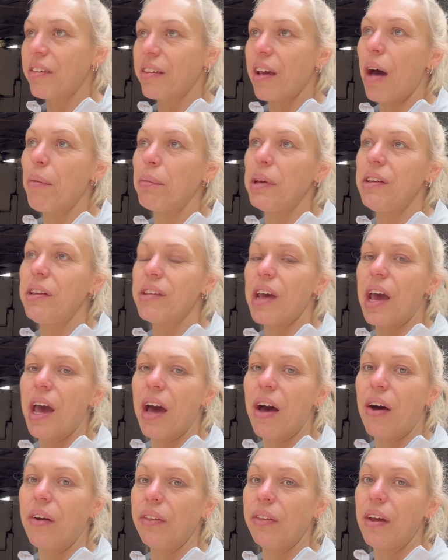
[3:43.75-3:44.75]
coming
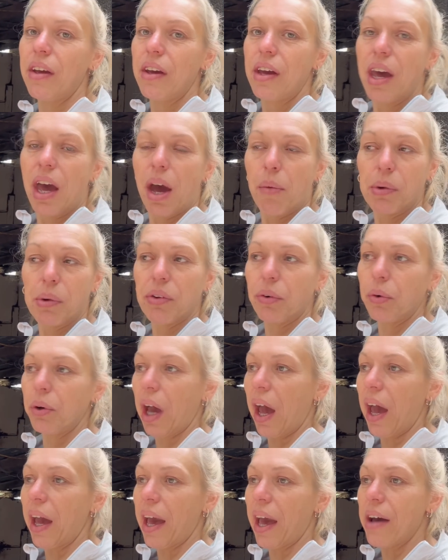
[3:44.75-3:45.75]
down and we're all
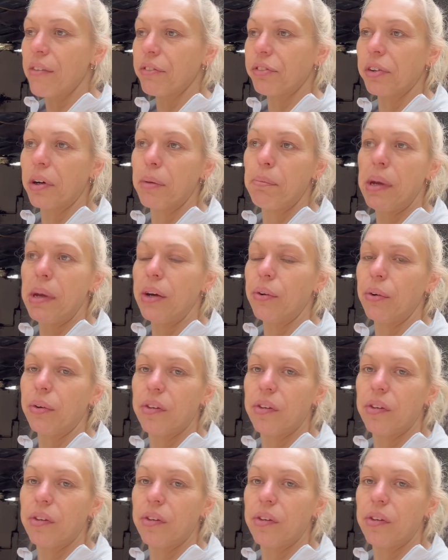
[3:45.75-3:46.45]
going out for a meal.